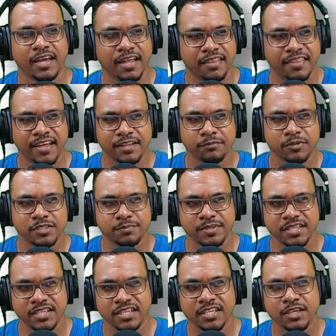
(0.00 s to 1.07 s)
And that must
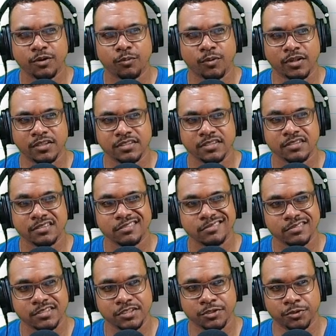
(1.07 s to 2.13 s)
be equal to
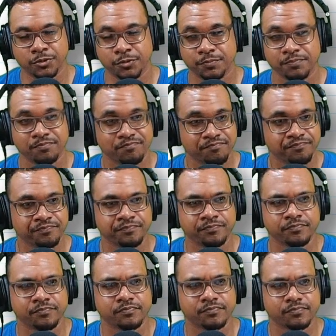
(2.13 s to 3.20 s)
0.
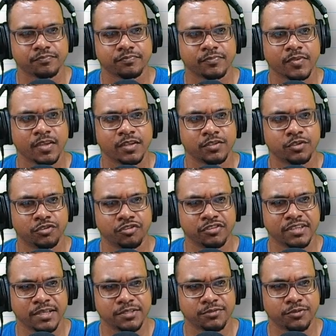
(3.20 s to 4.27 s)
So 3
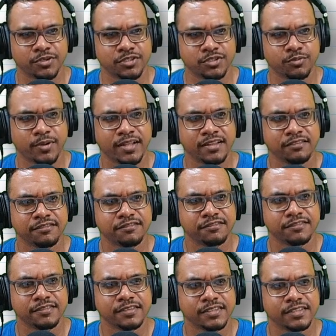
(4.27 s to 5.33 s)
times 4 is
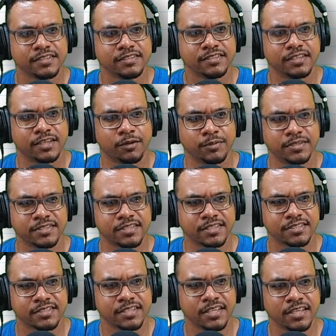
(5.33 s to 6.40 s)
12. Take away
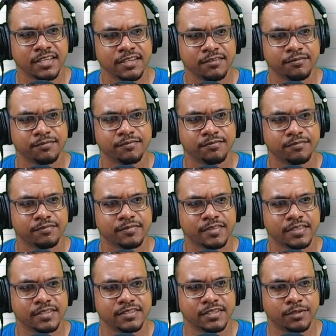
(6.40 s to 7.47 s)
6K
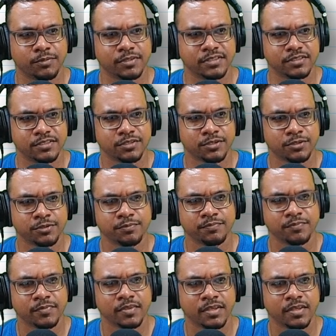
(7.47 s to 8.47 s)
is equal to 0.